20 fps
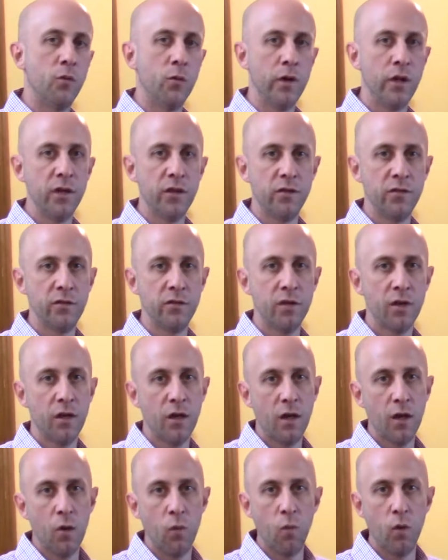ways
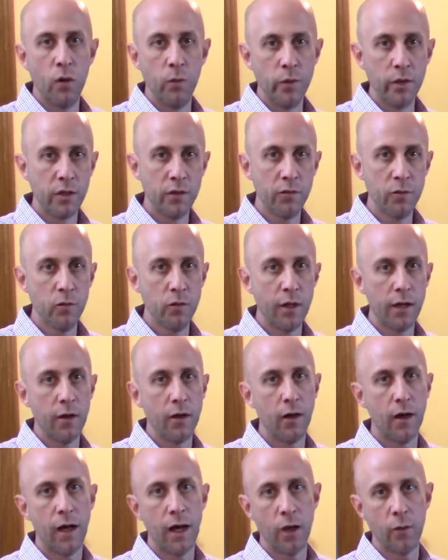where we can do that,
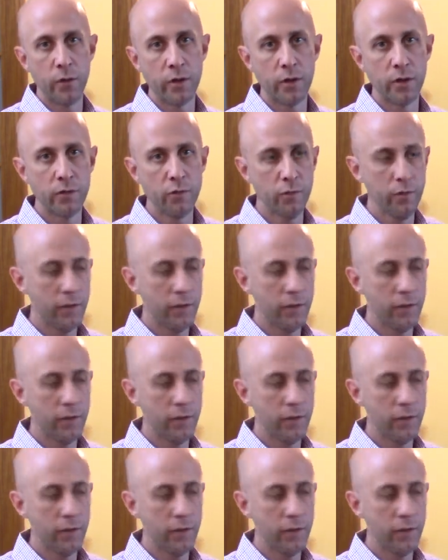or how we can do